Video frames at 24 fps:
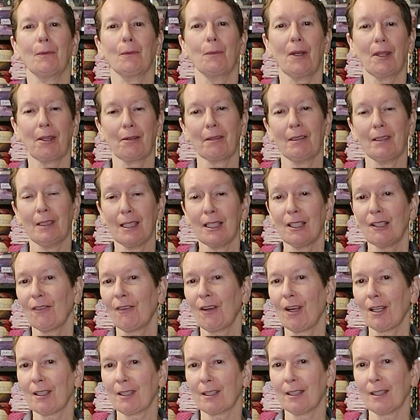whether it needs
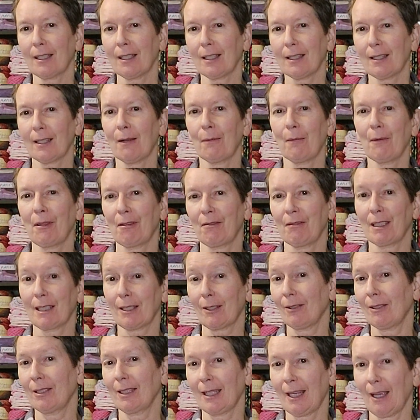fastenings and whether it's
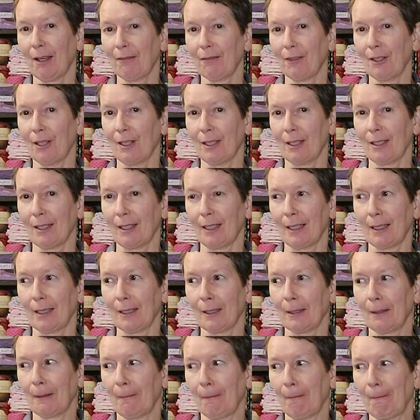going to get
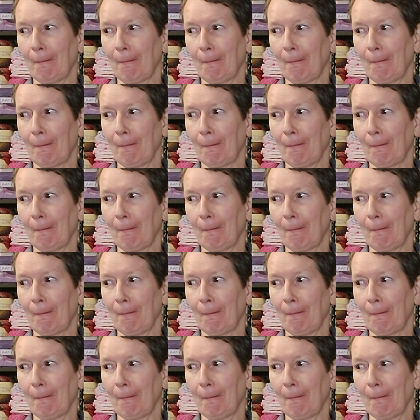fastenings.